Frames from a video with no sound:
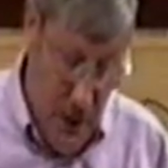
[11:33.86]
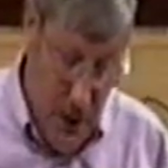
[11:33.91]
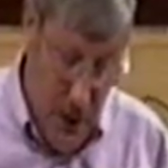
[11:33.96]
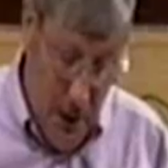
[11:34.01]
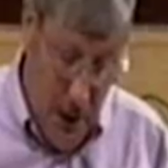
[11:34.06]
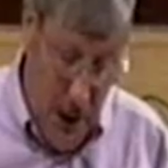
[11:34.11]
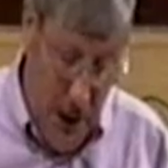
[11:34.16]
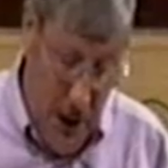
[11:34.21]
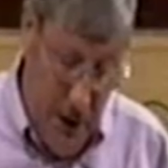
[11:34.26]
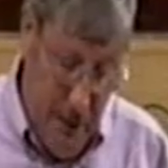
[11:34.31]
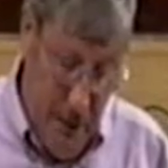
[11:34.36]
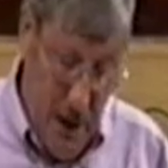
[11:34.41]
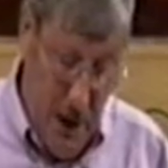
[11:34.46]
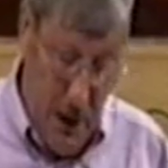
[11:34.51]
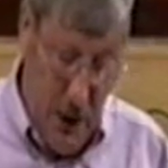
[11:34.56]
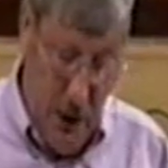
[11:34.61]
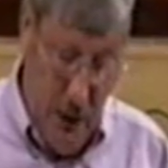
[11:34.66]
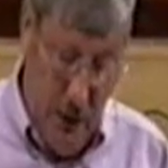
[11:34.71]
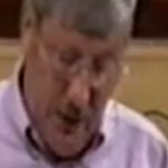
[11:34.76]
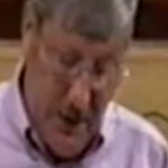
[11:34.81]
God make
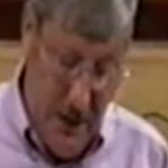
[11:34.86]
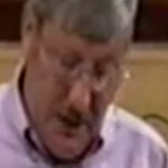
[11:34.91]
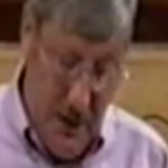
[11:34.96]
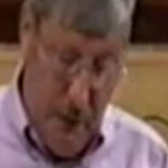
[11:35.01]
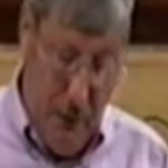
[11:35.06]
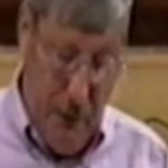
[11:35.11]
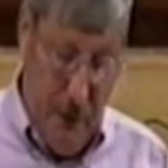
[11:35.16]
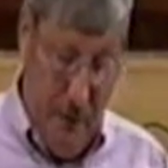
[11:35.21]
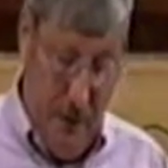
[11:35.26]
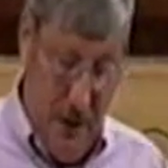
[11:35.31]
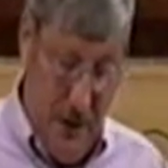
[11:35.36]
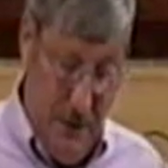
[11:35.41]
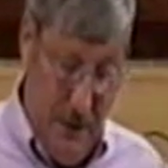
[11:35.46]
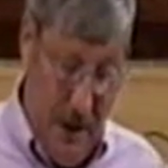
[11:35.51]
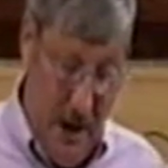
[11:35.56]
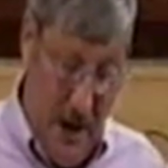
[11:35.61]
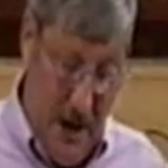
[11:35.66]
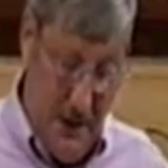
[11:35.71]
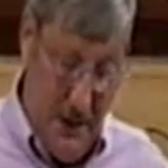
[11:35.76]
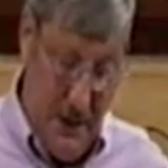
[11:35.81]
you as Ephraim and as
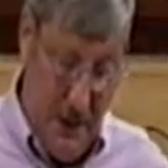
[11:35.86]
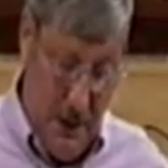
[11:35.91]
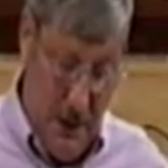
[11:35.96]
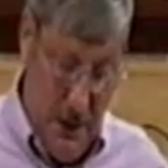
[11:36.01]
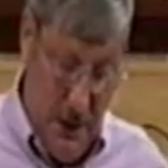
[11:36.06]
Manasseh.